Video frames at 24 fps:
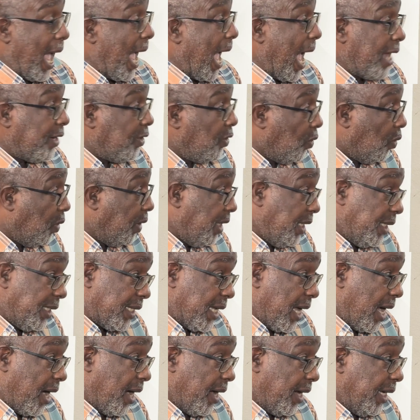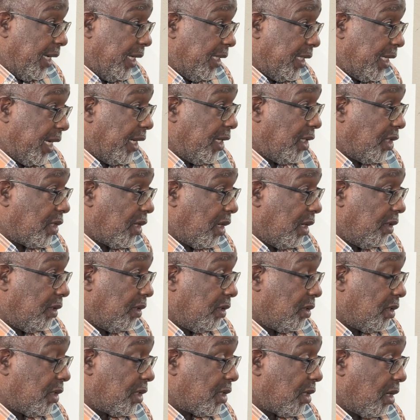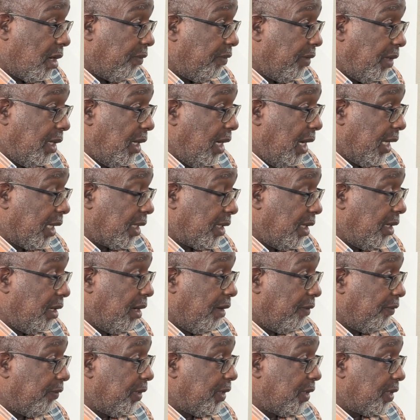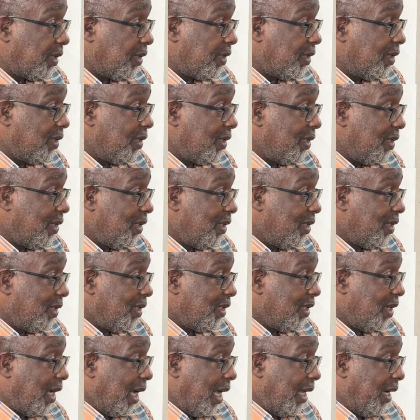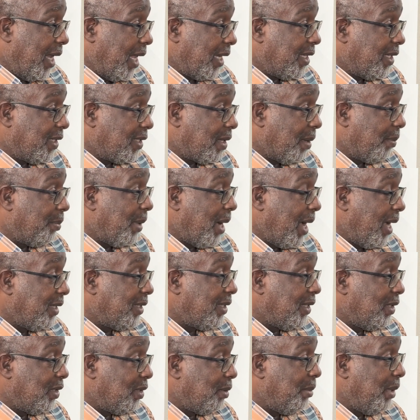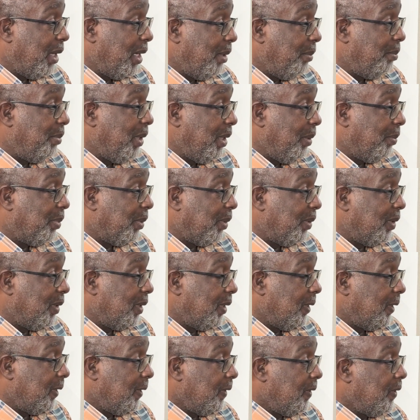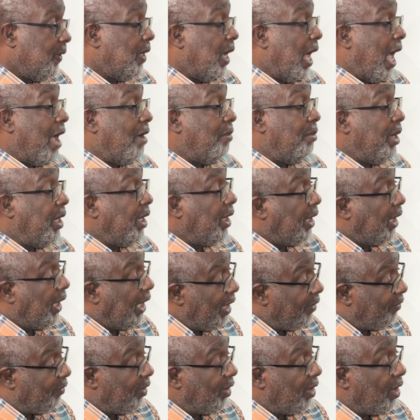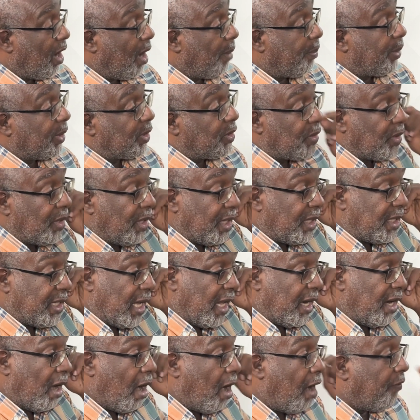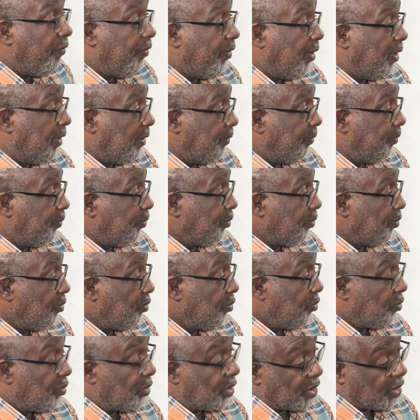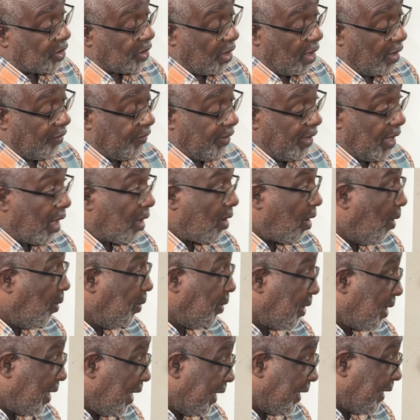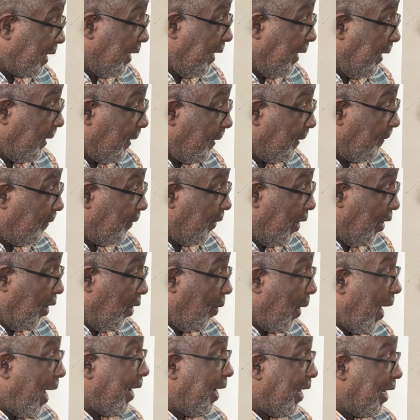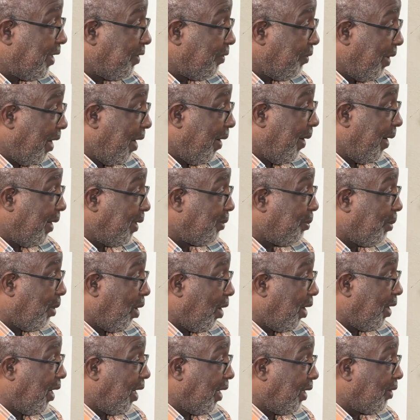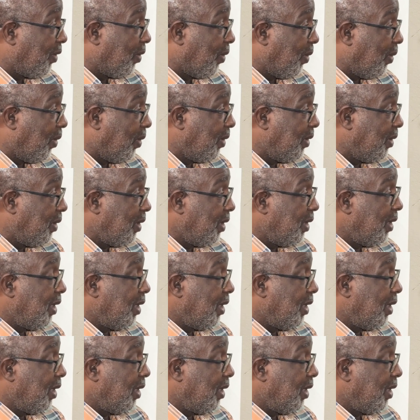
I had no desire, intention to serve in elected office. And that is surprising to many people. I've been given the opportunity and offer to serve in a councillor seat in Luana's where I was born and grown.